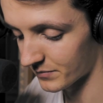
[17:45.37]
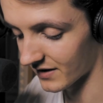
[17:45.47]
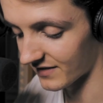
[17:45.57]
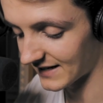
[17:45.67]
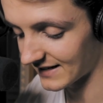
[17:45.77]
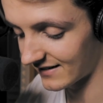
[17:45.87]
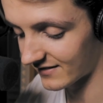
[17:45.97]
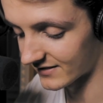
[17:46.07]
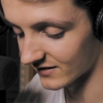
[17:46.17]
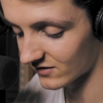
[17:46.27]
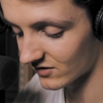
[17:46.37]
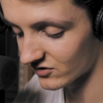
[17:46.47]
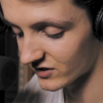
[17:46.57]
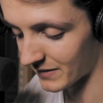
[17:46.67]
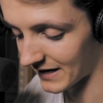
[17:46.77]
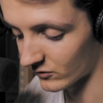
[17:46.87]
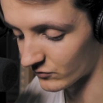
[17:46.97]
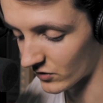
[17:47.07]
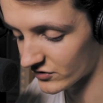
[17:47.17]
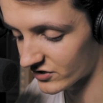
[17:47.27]
but at that instant she
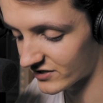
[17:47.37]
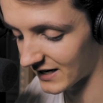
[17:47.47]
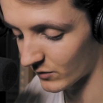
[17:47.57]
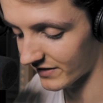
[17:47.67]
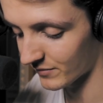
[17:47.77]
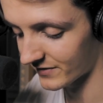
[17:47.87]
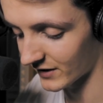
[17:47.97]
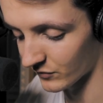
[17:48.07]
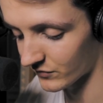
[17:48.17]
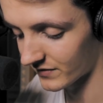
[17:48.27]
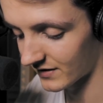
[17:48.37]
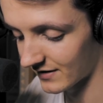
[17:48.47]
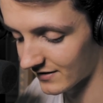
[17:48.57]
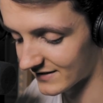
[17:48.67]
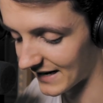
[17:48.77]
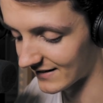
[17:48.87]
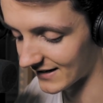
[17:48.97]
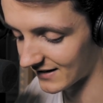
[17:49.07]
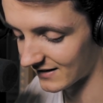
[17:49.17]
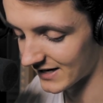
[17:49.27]
beheld Roger Chillingworth himself,
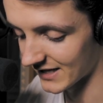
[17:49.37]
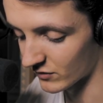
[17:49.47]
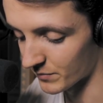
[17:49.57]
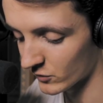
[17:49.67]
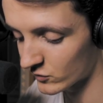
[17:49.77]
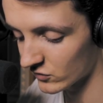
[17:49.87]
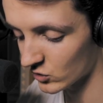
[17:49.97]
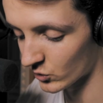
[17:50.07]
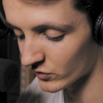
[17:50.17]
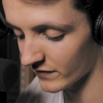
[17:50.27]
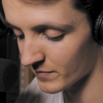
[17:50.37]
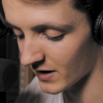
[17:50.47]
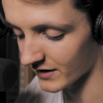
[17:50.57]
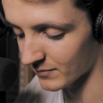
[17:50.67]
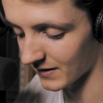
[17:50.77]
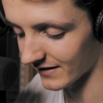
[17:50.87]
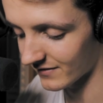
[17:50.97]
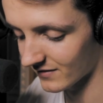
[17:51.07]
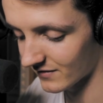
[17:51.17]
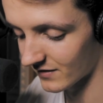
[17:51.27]
standing in the remotest corner of the
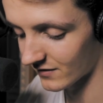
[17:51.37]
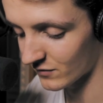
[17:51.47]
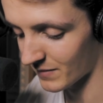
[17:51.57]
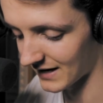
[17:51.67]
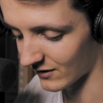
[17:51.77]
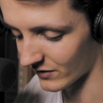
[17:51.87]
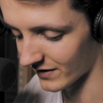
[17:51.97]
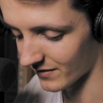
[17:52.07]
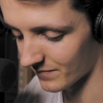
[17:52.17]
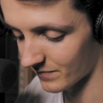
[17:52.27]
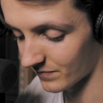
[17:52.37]
marketplace, smiling on her.